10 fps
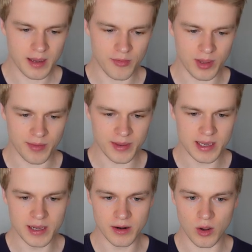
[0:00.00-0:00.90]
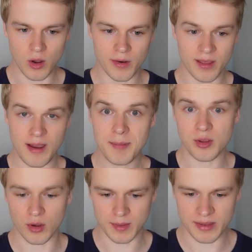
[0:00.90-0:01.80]
as you can see here on the Vapi
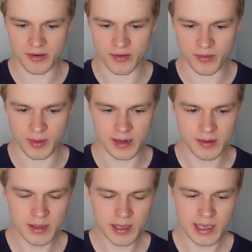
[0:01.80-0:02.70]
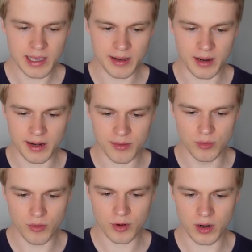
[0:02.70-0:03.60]
documentation as well, under
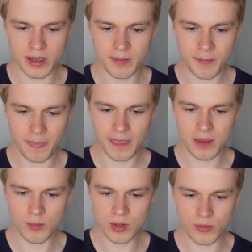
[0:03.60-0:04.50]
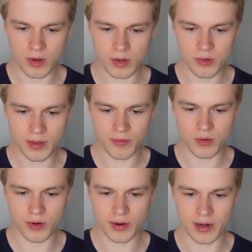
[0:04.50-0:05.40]
tools calling, you can
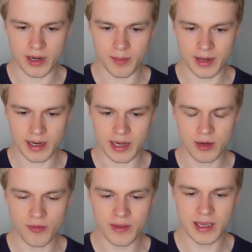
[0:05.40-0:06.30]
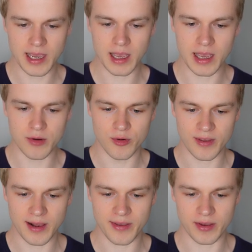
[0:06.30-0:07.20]
scroll down a little bit and you see a
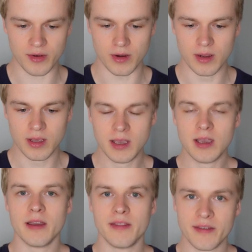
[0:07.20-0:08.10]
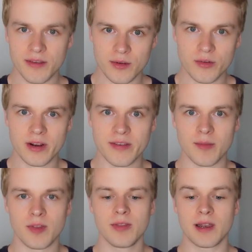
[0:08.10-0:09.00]
result section. This is usually
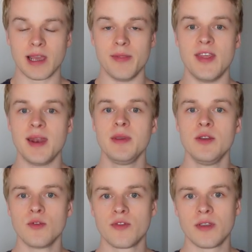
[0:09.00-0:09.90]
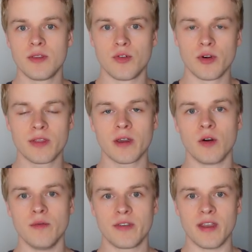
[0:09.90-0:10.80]
something that can then be used during the
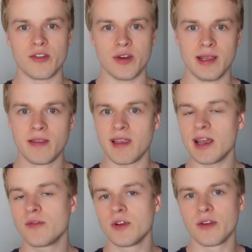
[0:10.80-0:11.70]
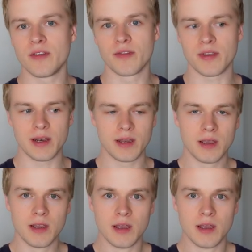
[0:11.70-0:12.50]
conversation inside of your assistant